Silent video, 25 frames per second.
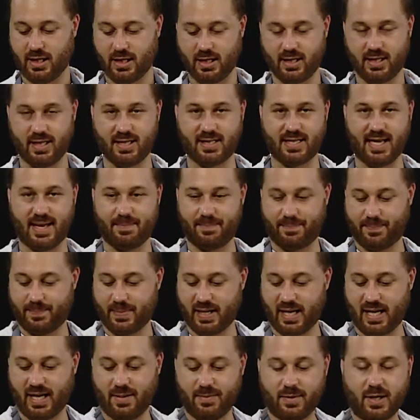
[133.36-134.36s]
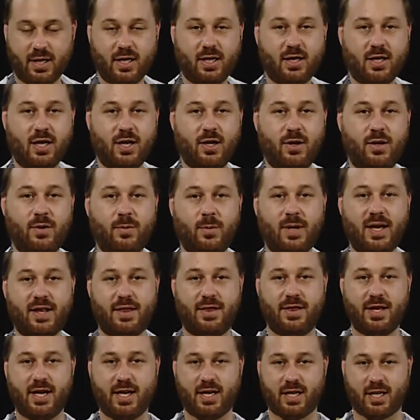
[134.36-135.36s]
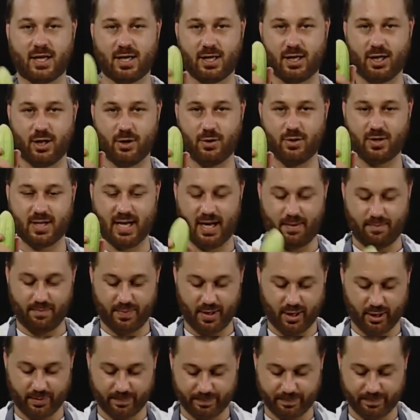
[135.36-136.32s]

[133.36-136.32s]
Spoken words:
Next up, I'm going to go with the cucumber.